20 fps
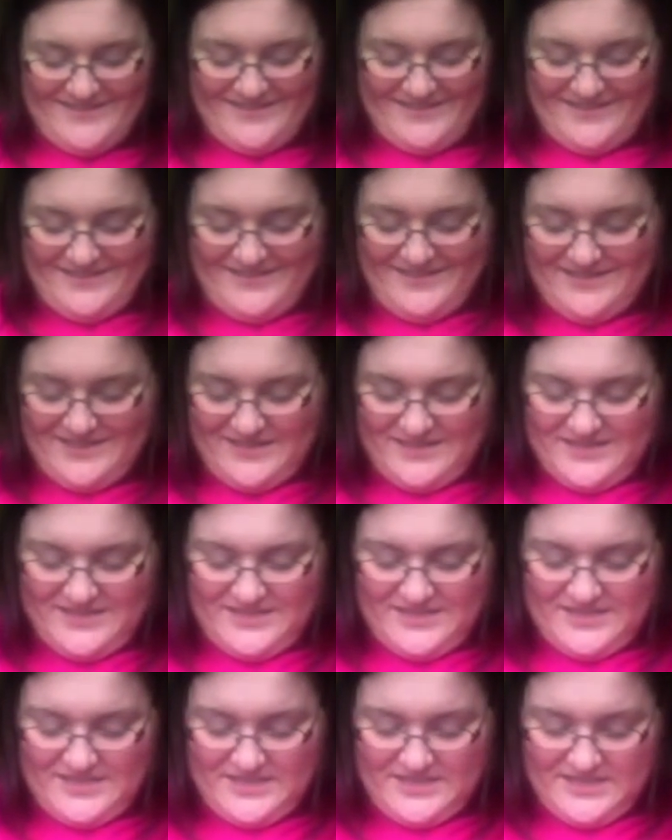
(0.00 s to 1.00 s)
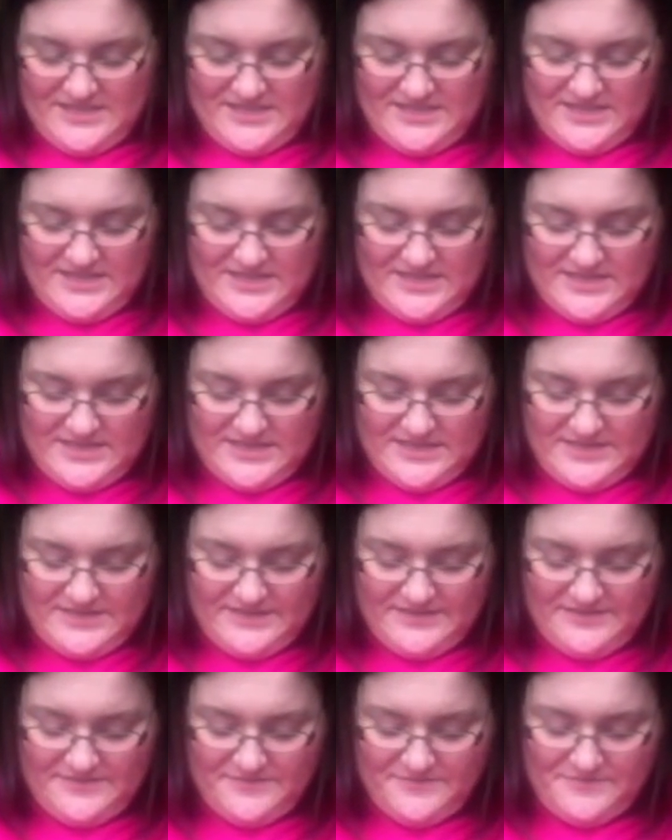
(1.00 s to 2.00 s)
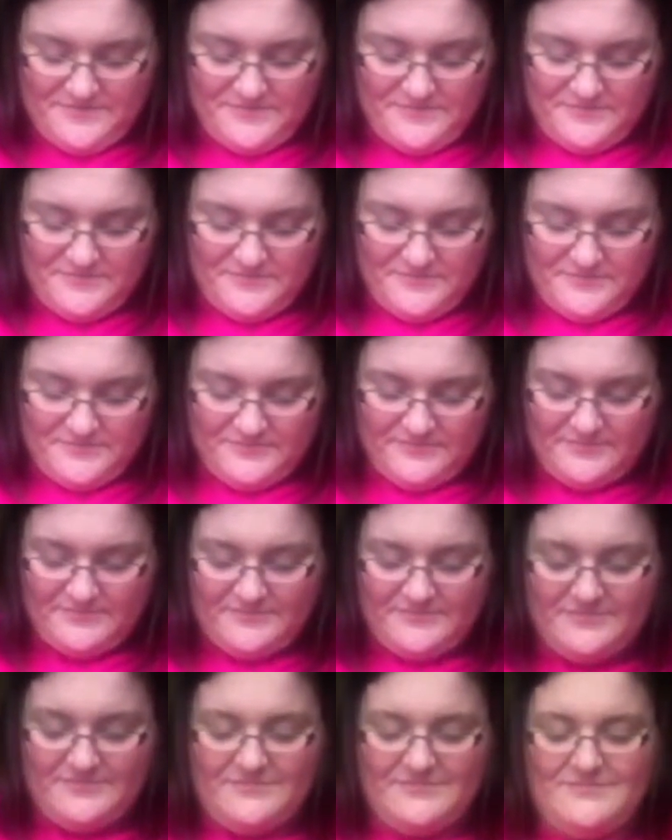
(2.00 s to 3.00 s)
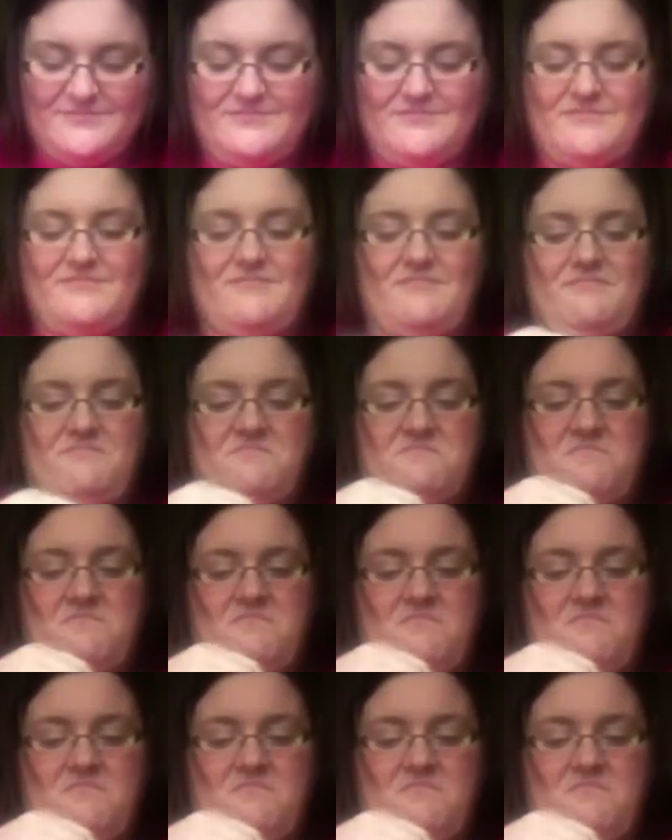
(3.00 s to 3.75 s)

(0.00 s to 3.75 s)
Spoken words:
No one is speaking in this clip.